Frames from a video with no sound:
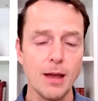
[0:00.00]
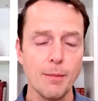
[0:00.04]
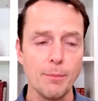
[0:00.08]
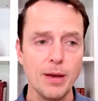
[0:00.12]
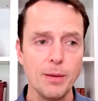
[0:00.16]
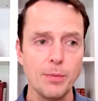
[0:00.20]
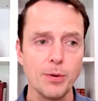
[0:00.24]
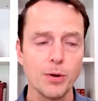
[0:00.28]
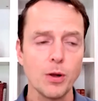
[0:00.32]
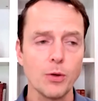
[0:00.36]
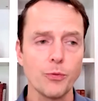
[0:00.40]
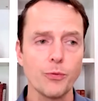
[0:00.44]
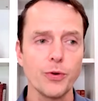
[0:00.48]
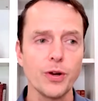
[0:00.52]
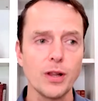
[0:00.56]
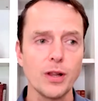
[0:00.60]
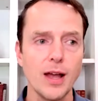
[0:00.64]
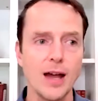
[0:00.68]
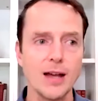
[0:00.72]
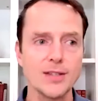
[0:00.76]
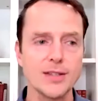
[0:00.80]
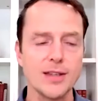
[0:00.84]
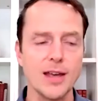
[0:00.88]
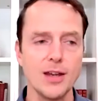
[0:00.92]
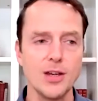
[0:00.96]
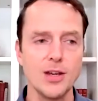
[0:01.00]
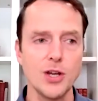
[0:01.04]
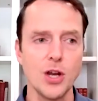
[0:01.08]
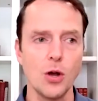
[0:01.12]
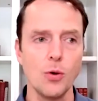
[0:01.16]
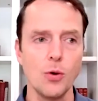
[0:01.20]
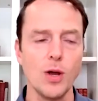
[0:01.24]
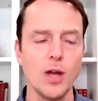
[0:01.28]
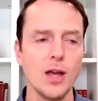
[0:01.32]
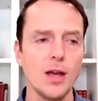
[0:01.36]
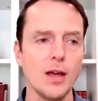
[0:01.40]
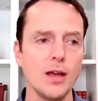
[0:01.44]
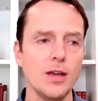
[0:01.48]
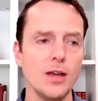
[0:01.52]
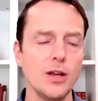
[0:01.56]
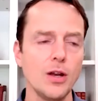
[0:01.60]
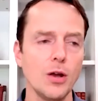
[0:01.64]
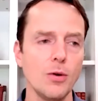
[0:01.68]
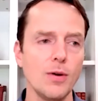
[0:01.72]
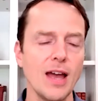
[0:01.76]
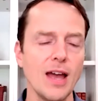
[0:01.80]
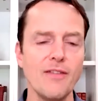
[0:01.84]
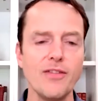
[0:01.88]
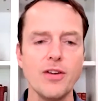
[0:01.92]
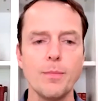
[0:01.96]
People don't realize that, you know,
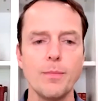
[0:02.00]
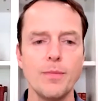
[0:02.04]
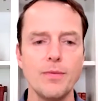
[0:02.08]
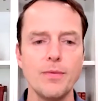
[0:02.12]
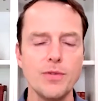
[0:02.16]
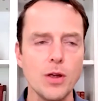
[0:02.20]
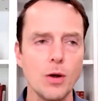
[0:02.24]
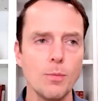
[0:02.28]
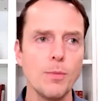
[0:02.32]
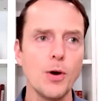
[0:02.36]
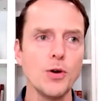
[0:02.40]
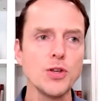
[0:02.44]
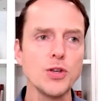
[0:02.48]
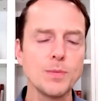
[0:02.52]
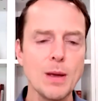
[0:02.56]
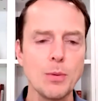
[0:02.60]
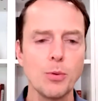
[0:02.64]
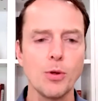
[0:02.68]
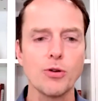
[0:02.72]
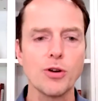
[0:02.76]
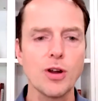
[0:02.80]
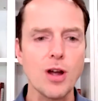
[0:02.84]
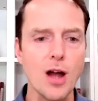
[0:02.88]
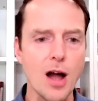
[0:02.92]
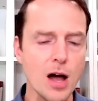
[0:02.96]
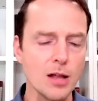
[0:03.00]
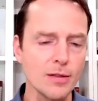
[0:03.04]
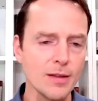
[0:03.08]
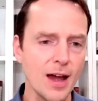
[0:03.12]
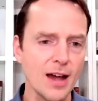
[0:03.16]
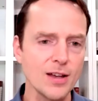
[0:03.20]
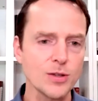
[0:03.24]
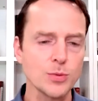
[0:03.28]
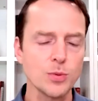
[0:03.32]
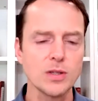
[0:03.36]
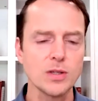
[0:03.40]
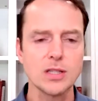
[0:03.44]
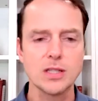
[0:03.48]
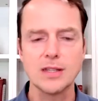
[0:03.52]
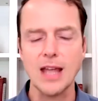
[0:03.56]
you know, every you know, most people are colonized with